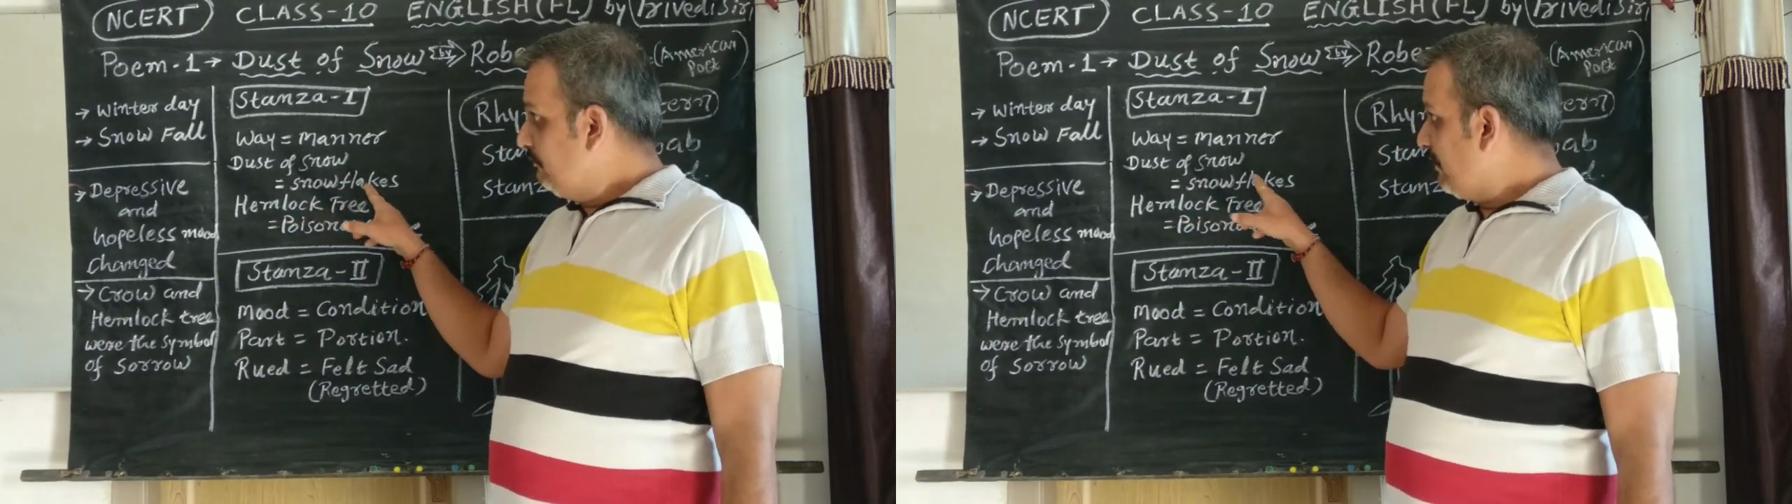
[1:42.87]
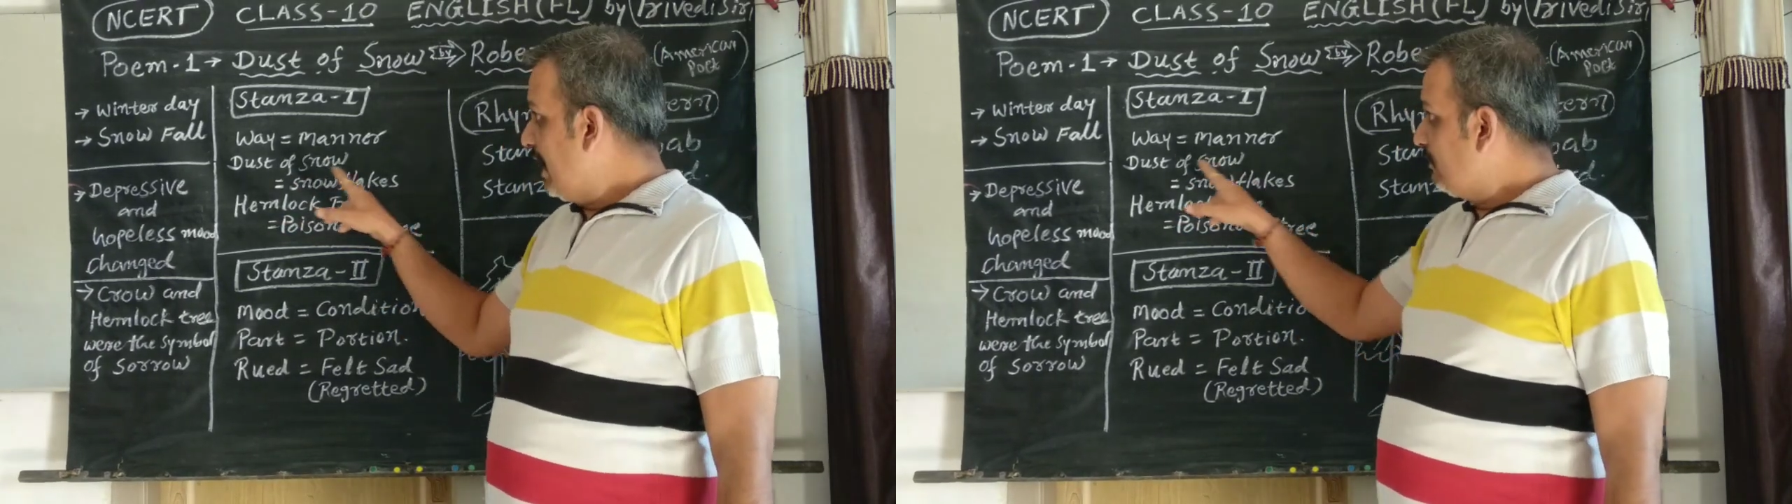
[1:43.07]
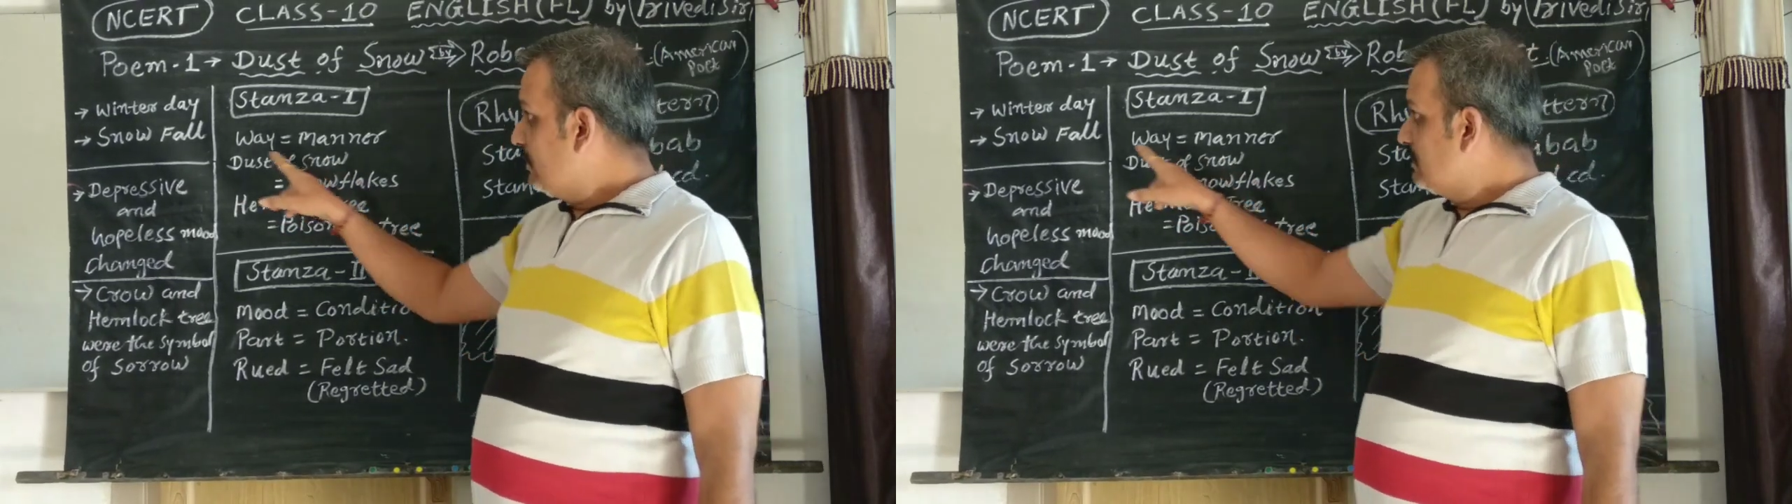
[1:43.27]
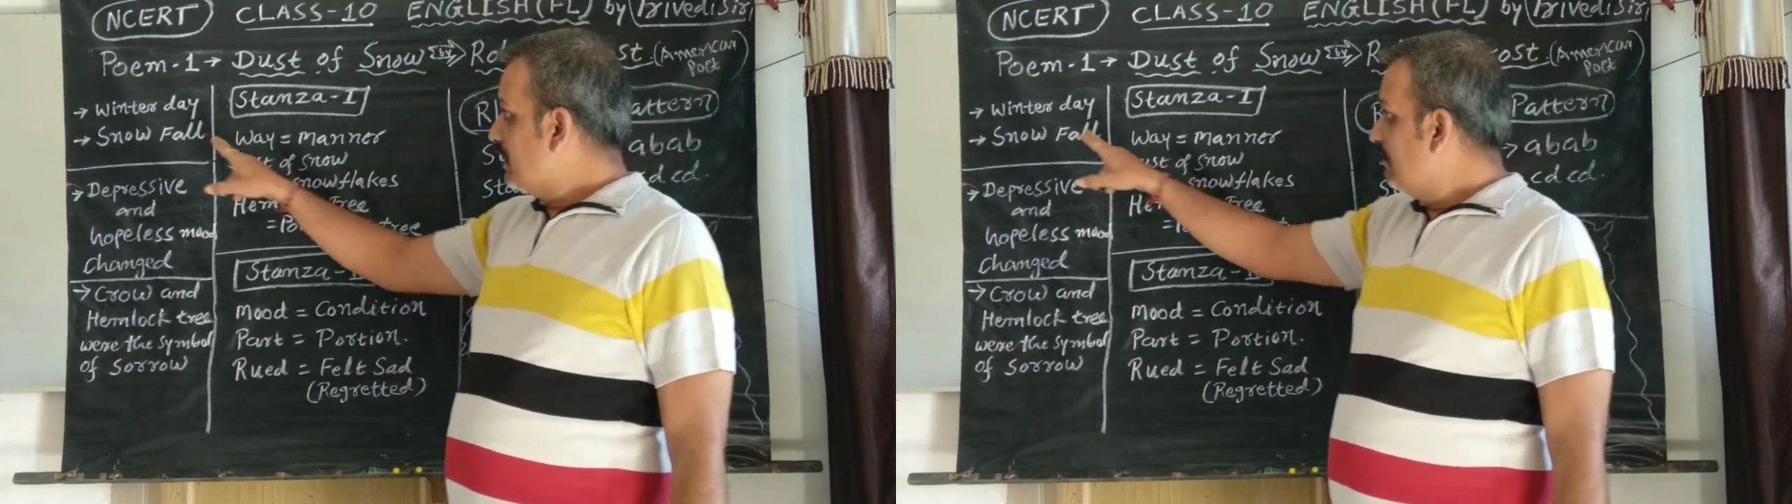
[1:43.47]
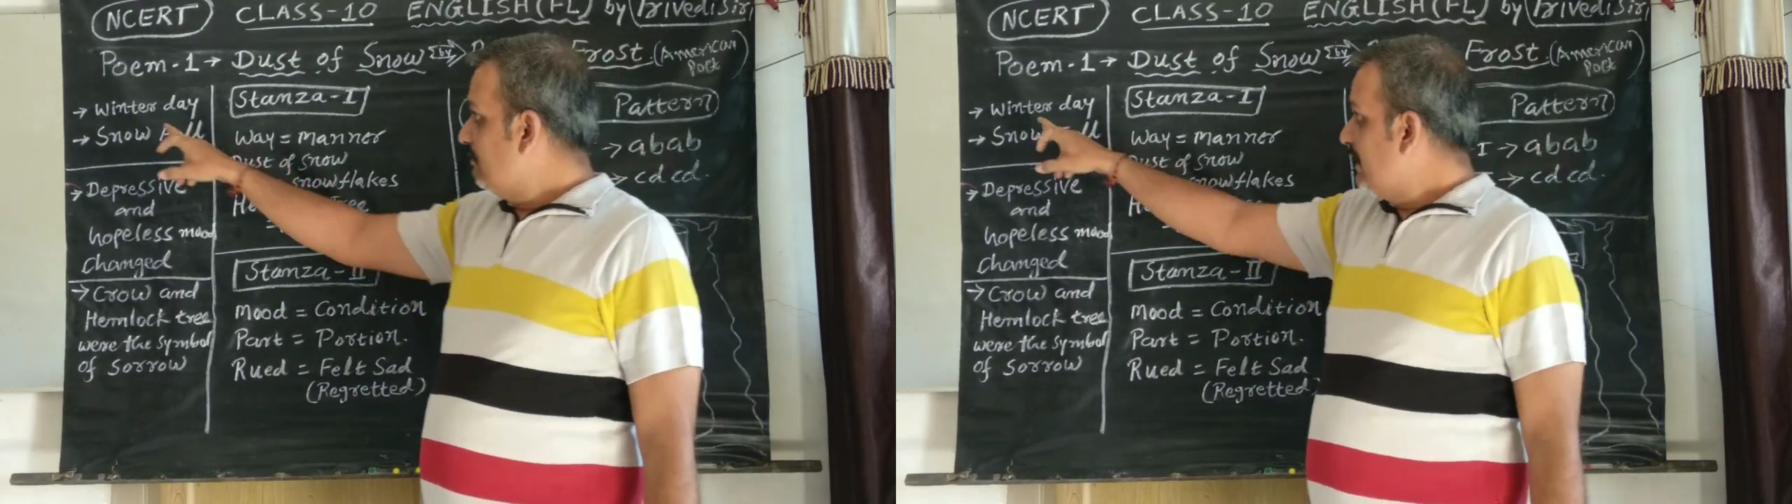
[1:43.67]
There was
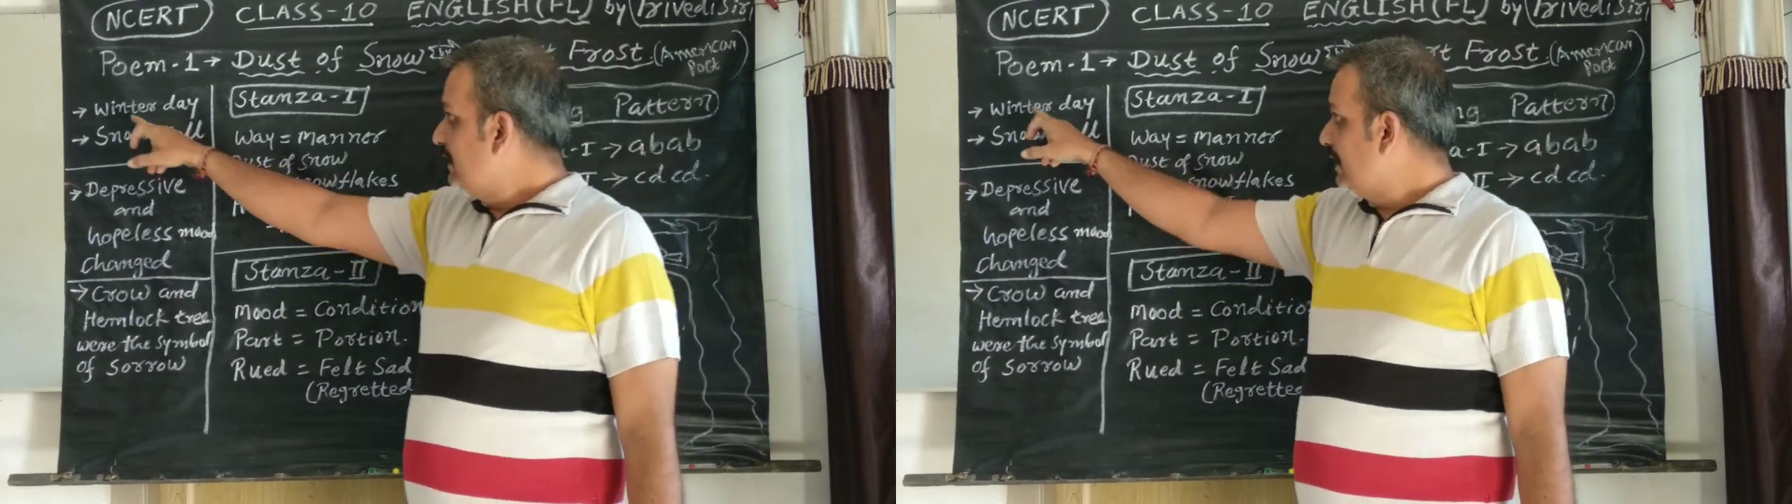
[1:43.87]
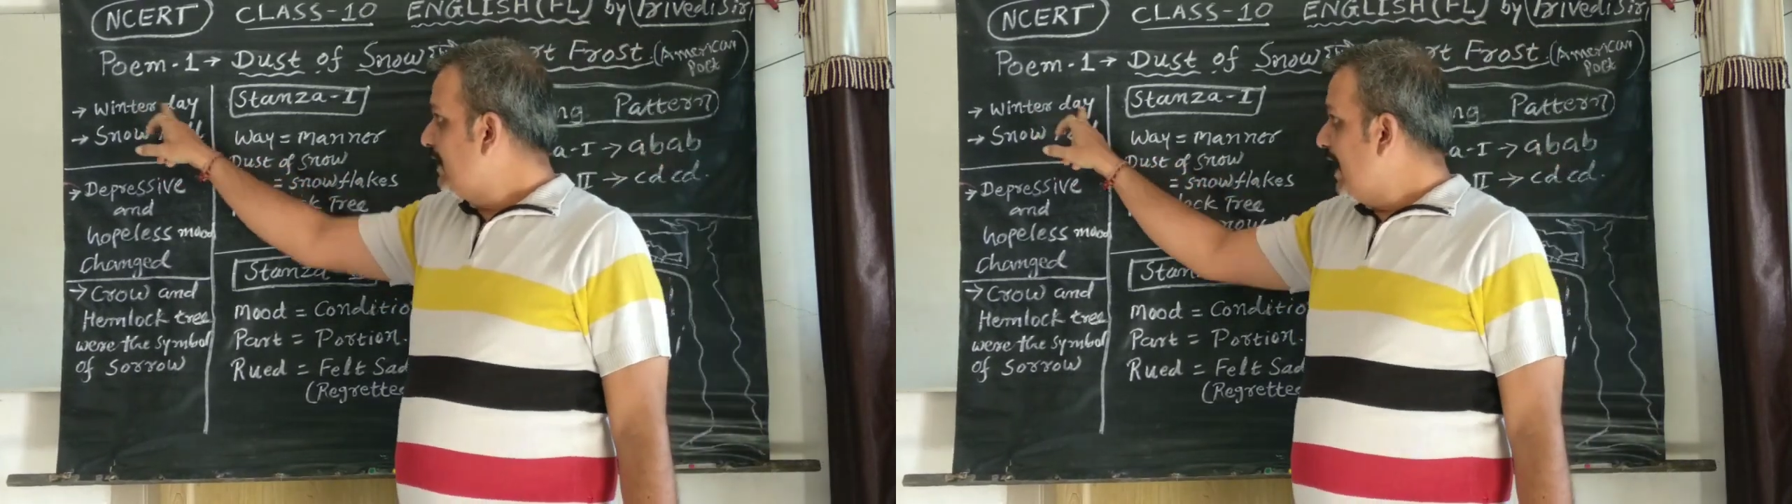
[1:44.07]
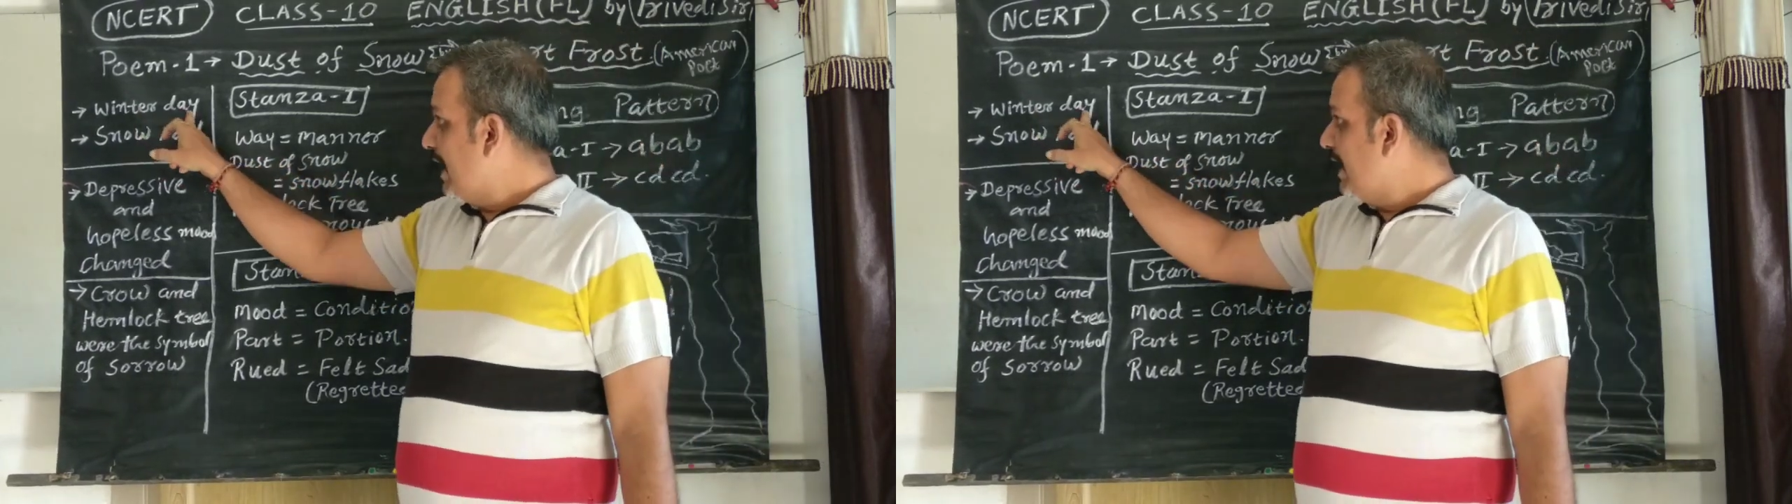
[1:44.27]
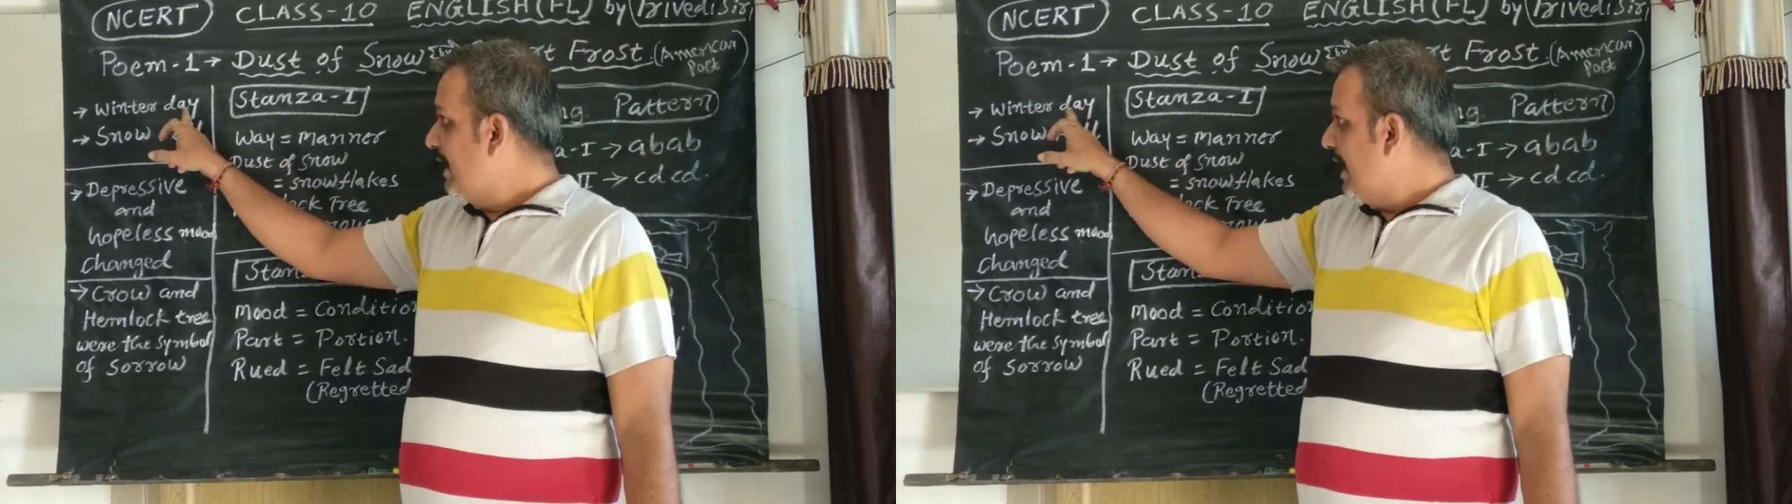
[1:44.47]
a winter day,